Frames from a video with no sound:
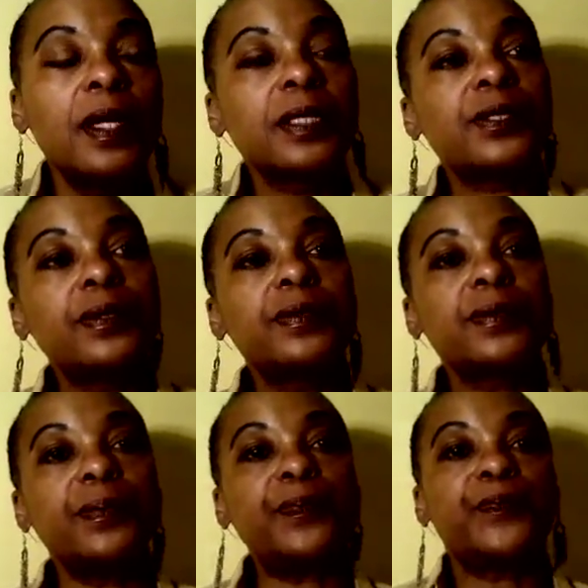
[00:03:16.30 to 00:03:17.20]

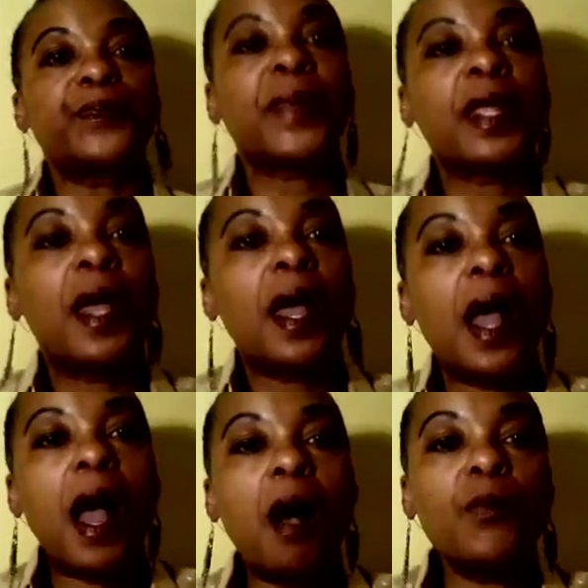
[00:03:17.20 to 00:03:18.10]
So
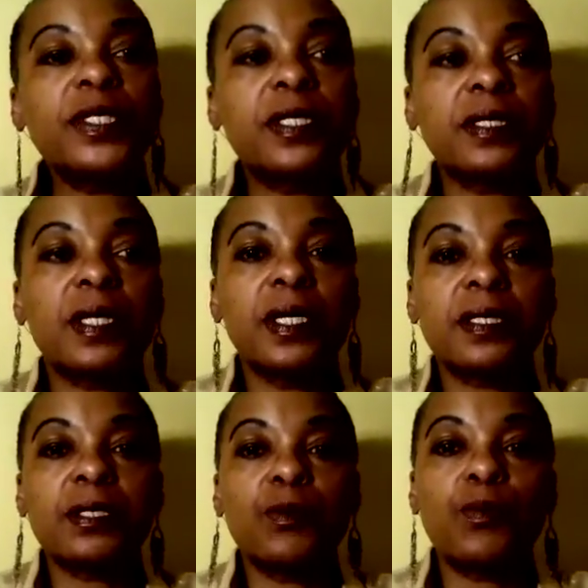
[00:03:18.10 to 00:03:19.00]
how is it that
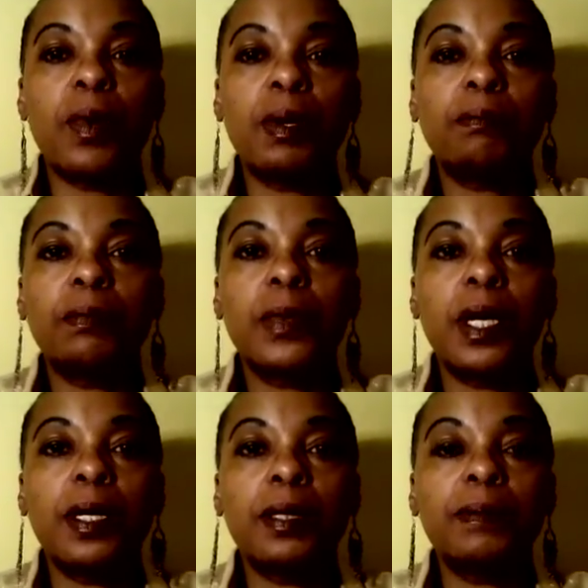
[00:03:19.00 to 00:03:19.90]

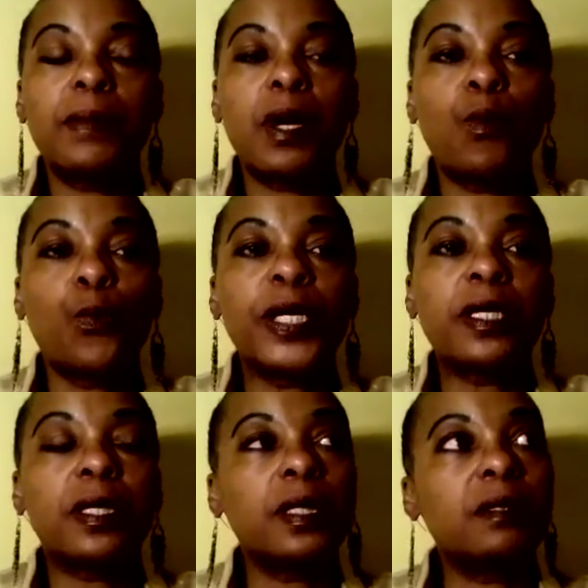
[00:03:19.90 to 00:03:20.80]
we
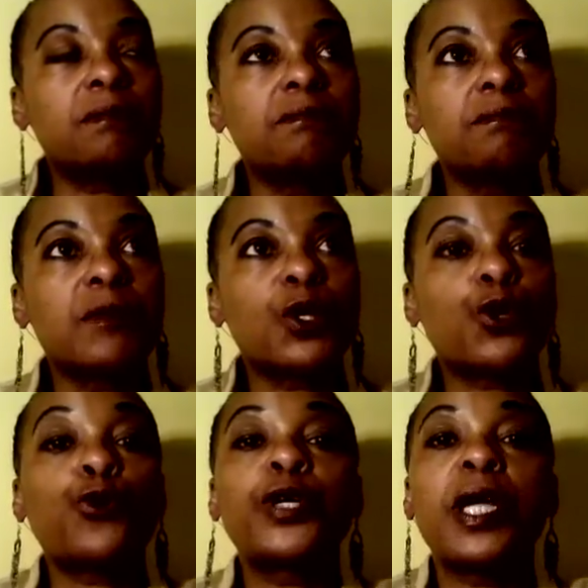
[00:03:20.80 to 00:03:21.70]
can
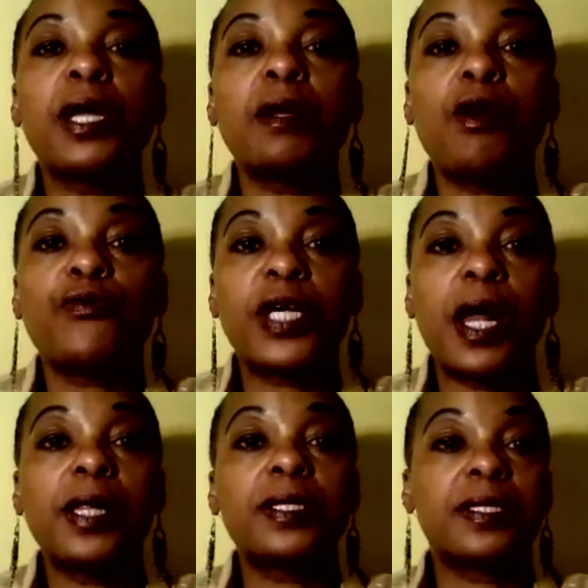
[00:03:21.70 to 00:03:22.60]
create our
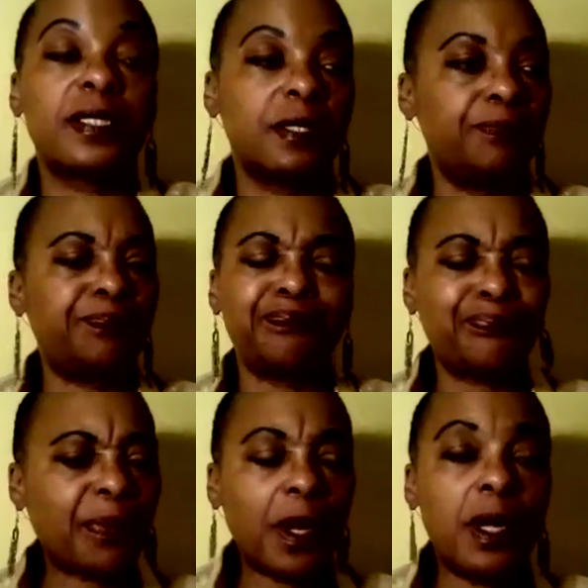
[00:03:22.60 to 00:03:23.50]
reality?
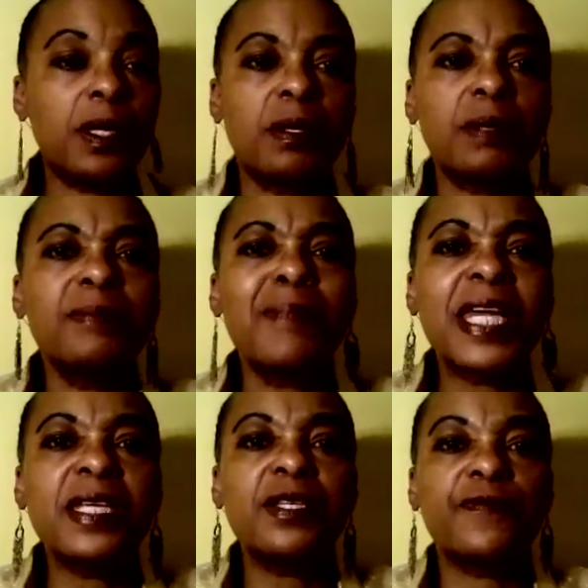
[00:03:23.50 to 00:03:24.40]
Yeah,
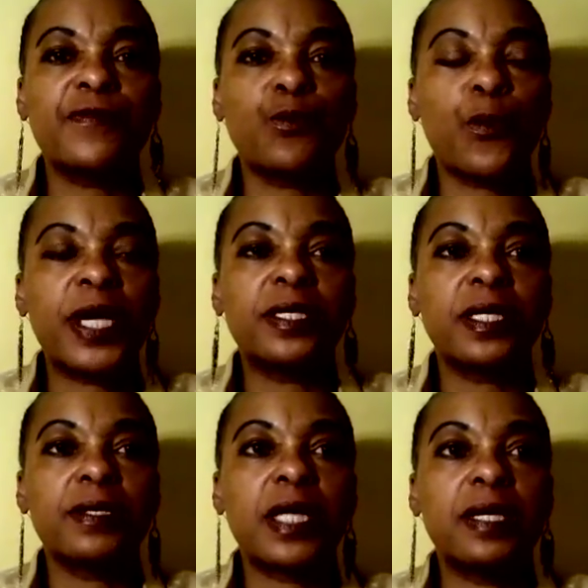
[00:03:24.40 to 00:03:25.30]
many different ways.
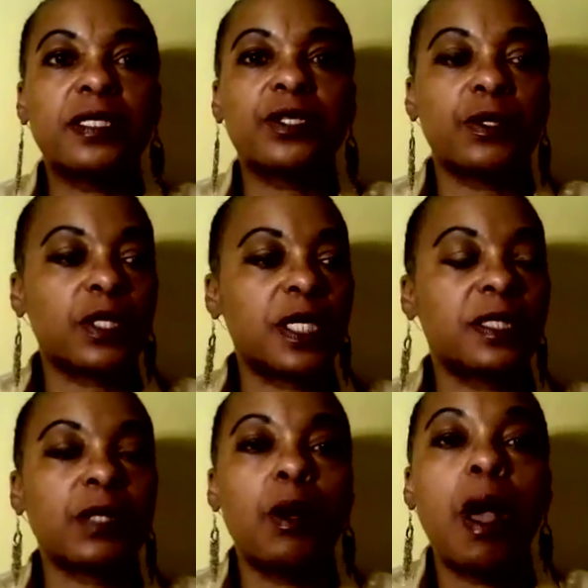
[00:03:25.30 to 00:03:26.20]

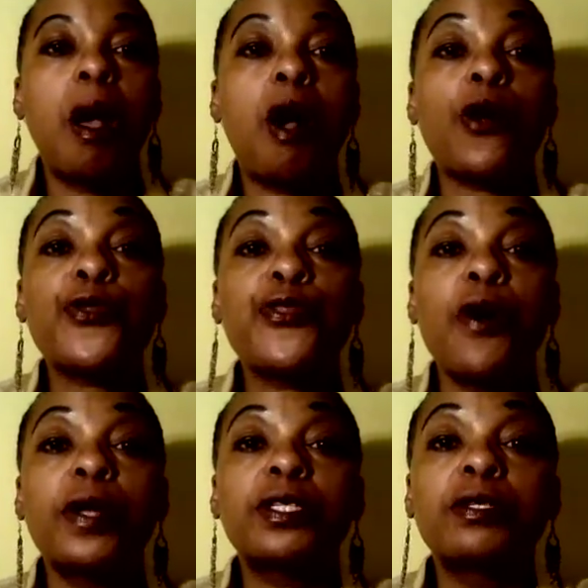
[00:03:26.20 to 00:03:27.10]
It's our
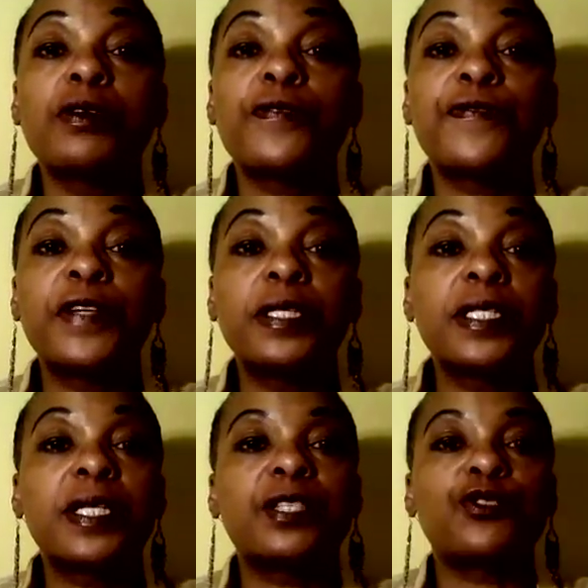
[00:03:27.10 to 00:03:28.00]
thoughts and our
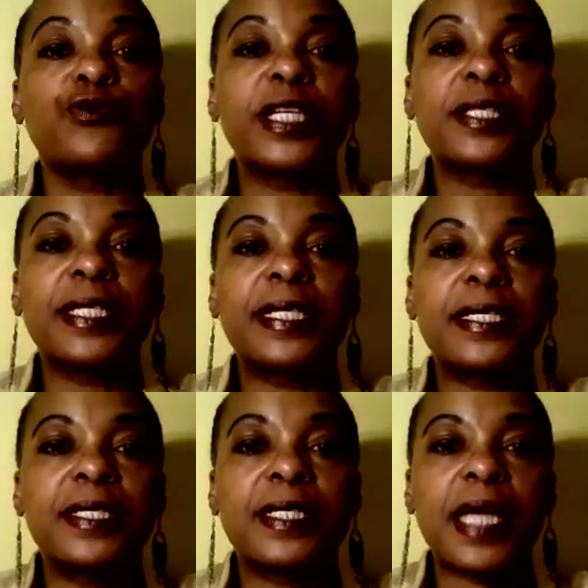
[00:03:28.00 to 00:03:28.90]
feelings get translated
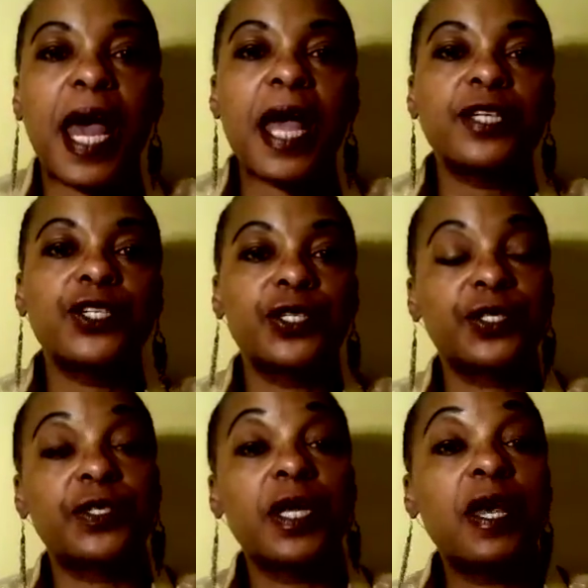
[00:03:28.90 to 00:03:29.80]
into
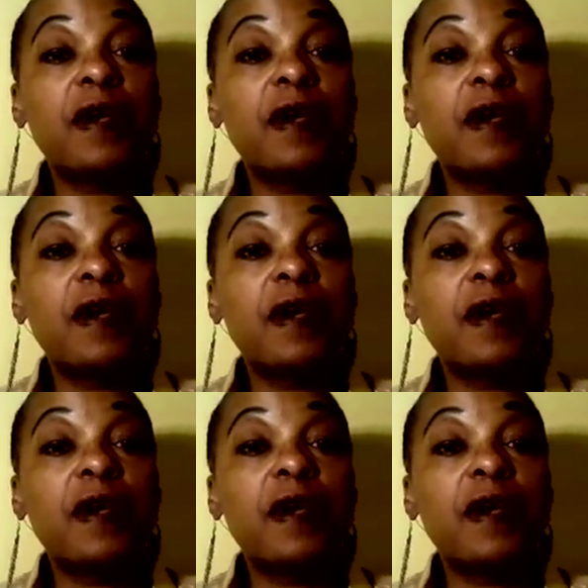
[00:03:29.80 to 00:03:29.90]
actions.